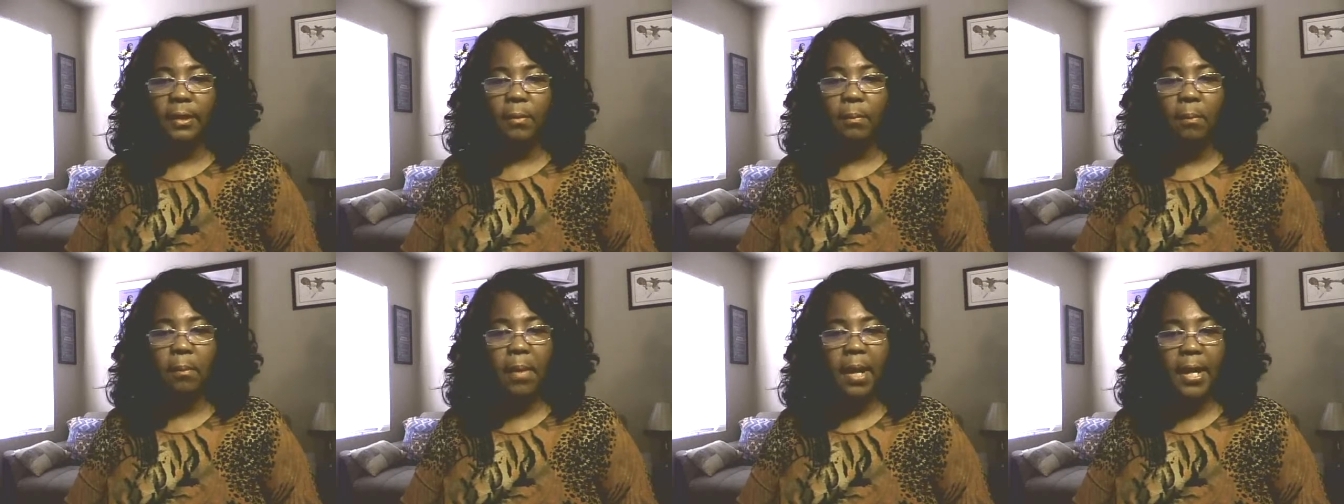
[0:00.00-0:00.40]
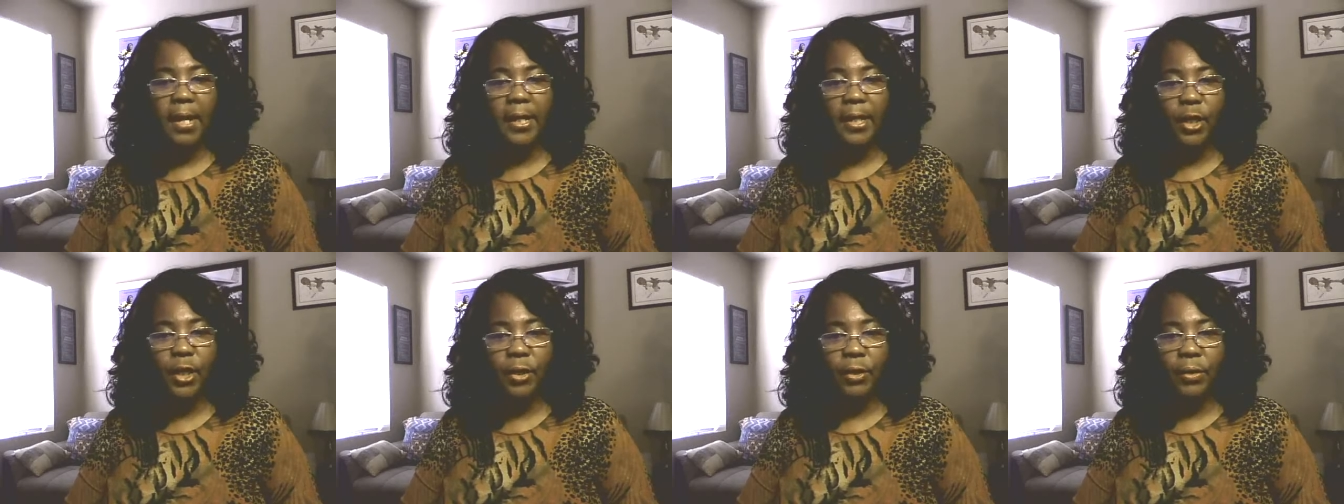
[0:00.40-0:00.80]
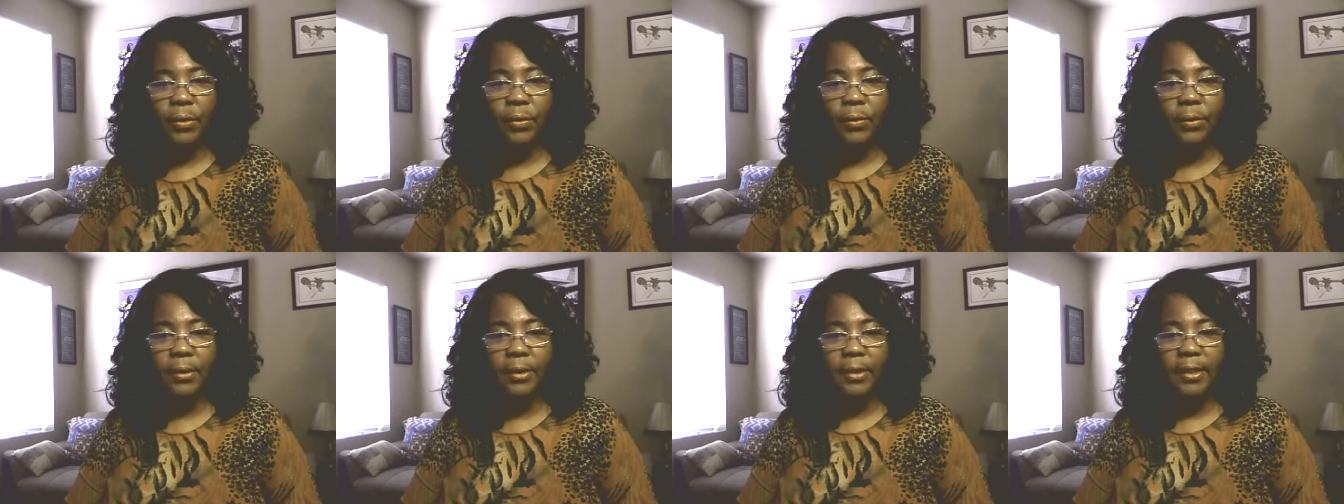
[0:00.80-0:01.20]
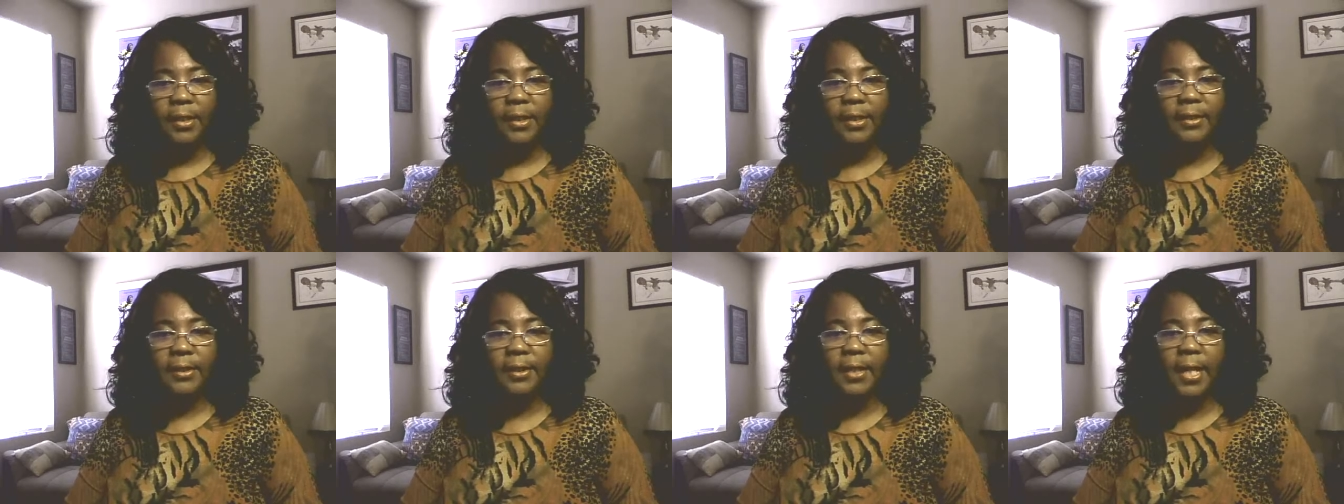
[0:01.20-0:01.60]
my goal
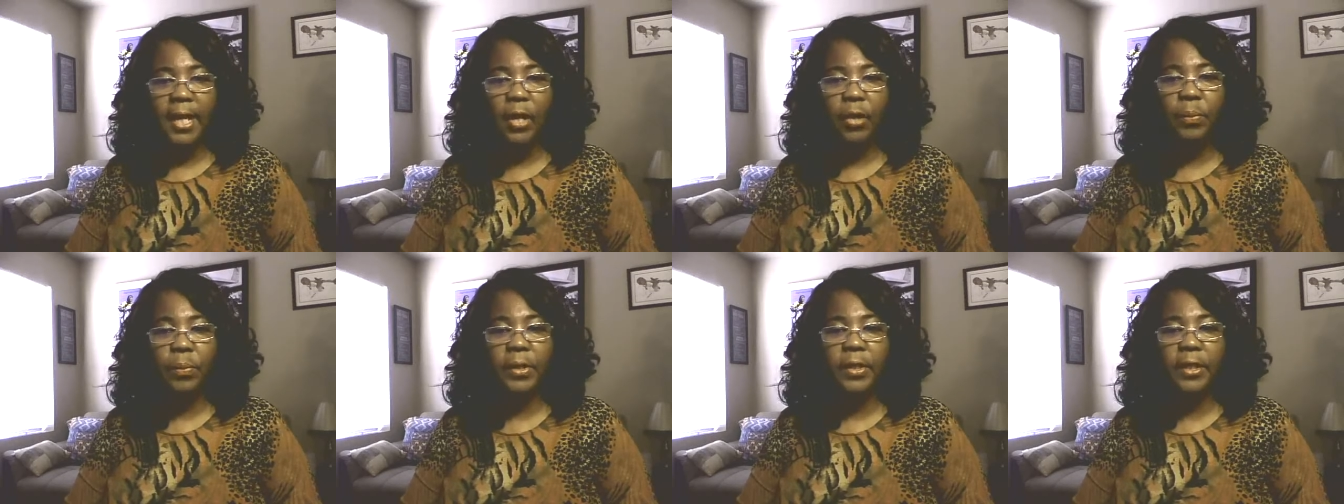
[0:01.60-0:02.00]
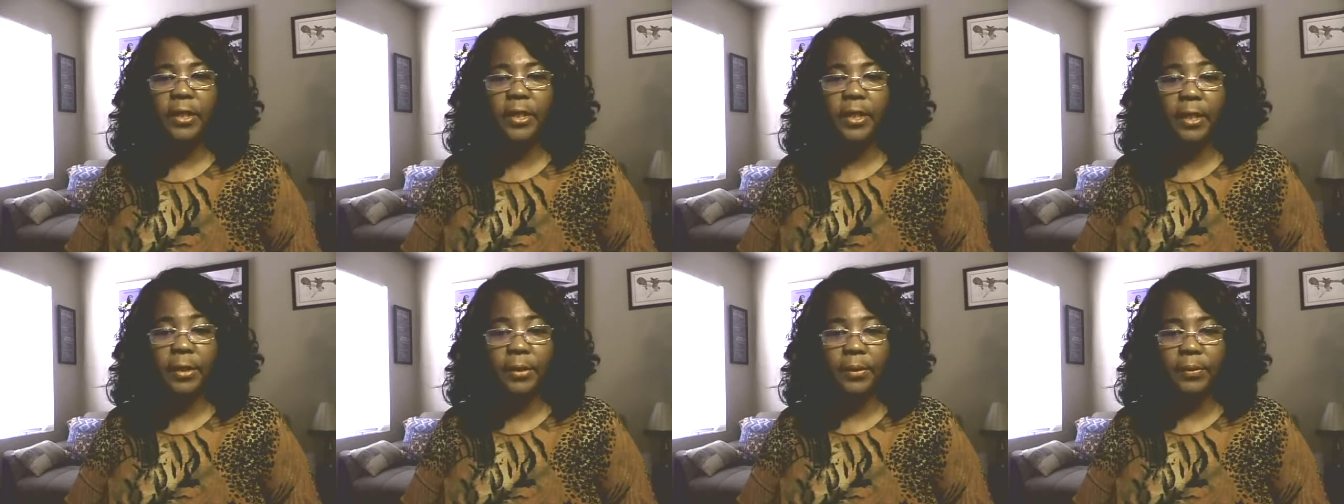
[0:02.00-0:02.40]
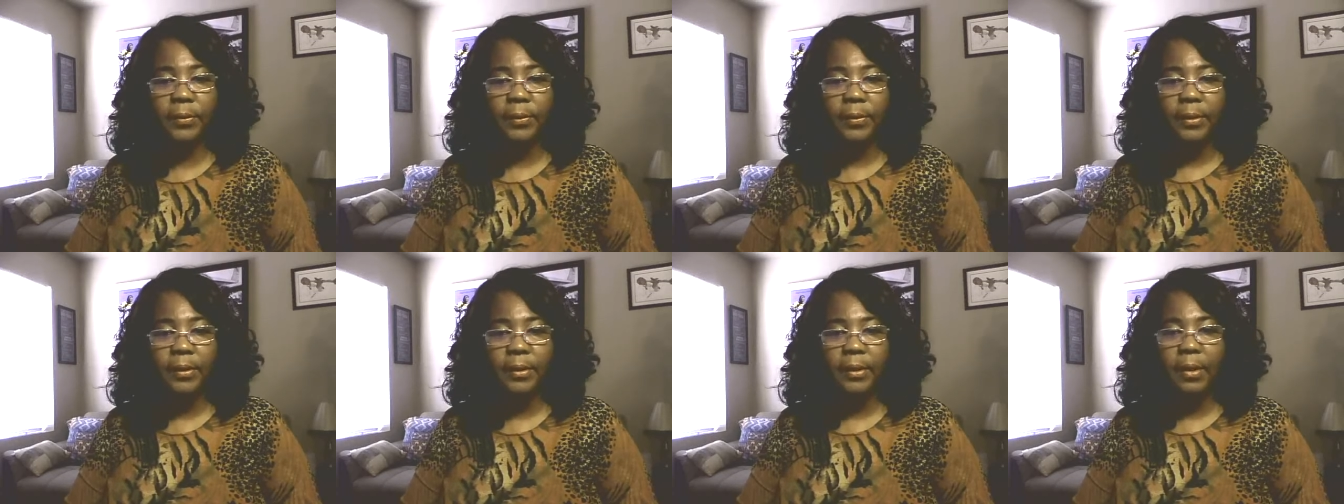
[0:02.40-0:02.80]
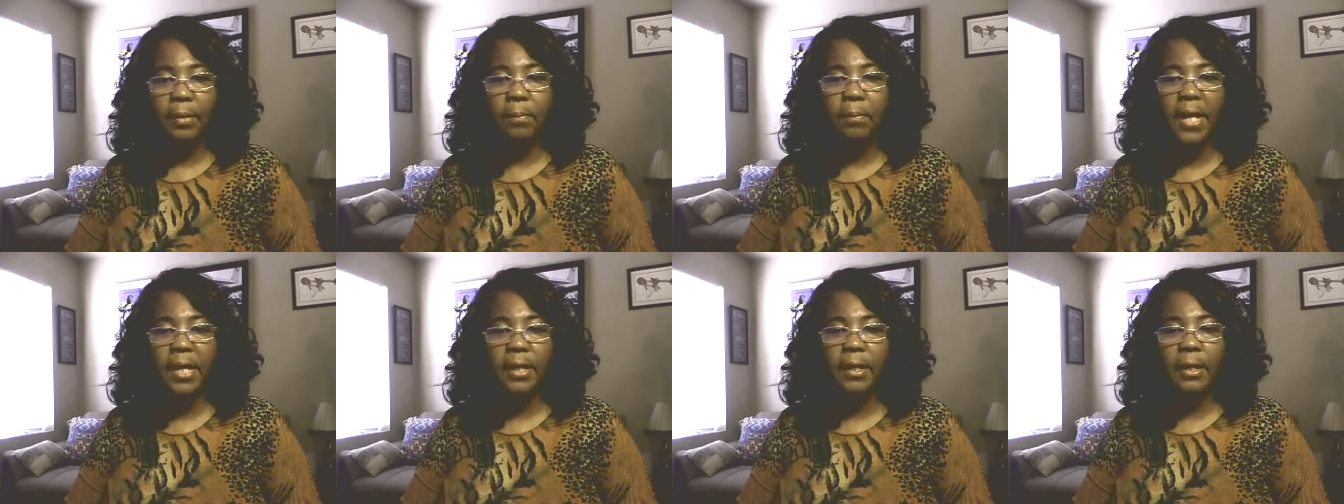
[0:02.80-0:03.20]
is to help you
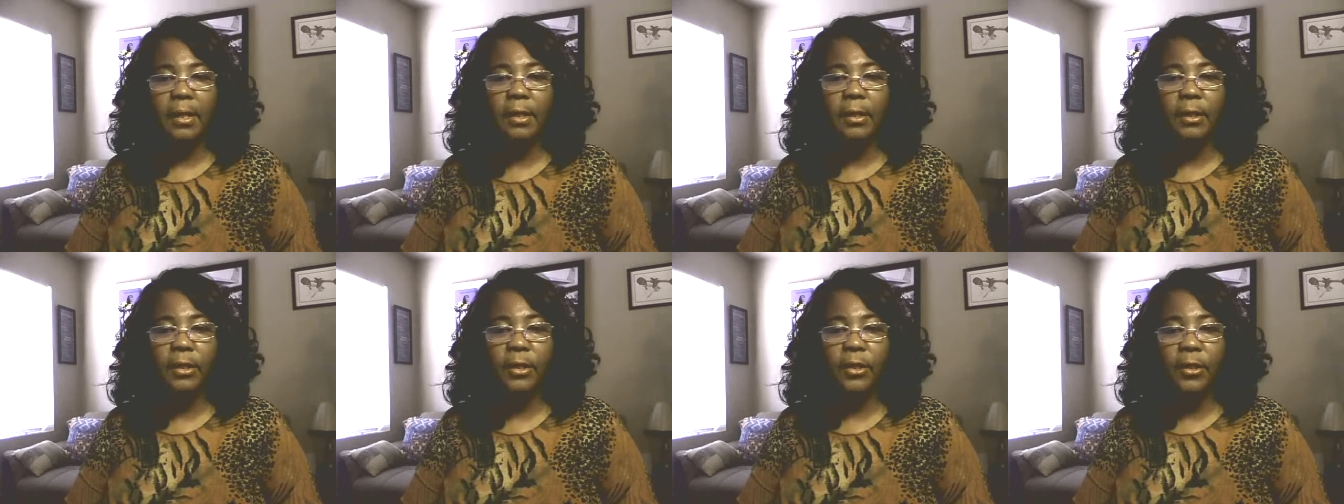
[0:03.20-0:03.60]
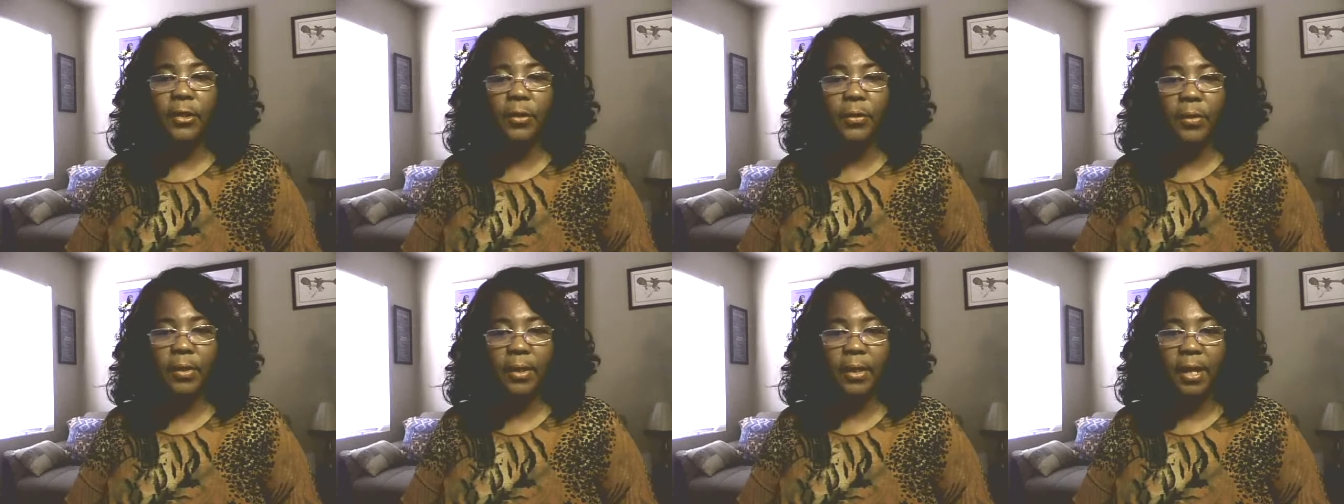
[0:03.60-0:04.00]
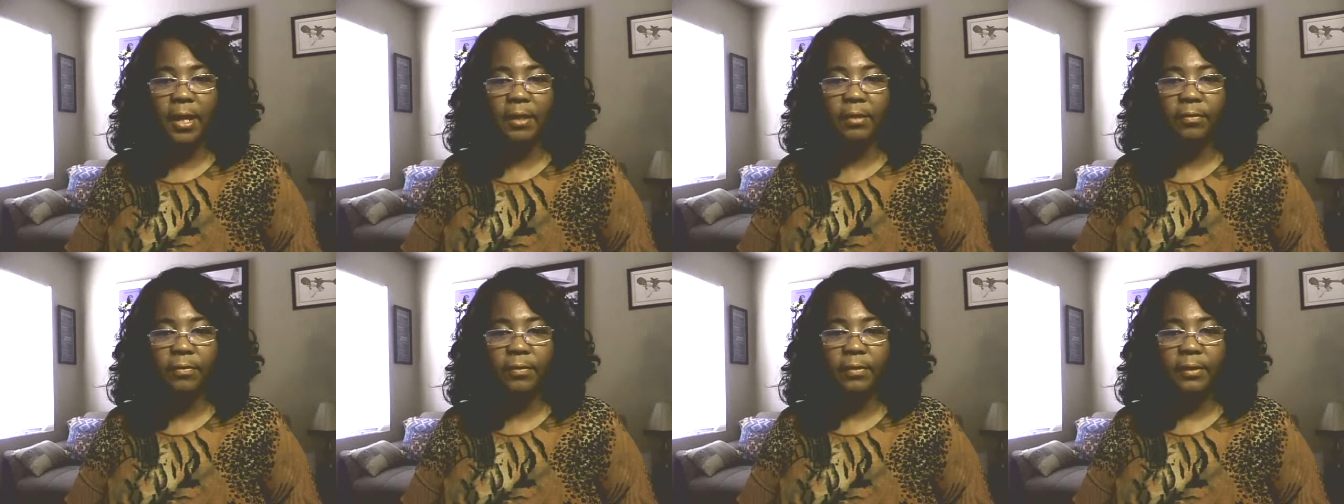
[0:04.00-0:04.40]
make your life